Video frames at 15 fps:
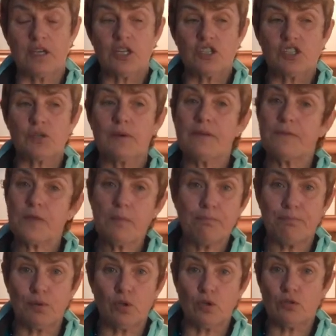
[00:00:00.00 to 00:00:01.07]
So if the
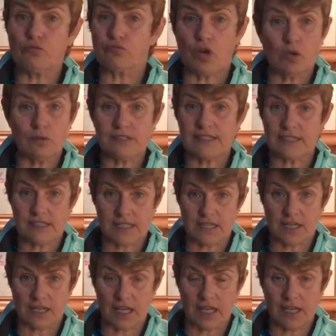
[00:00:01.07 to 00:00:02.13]
ball rolls into the
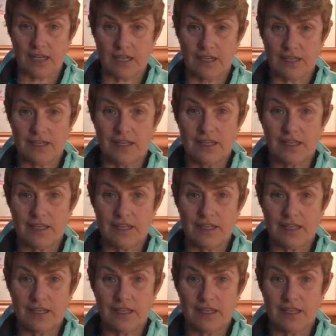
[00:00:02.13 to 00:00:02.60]
nick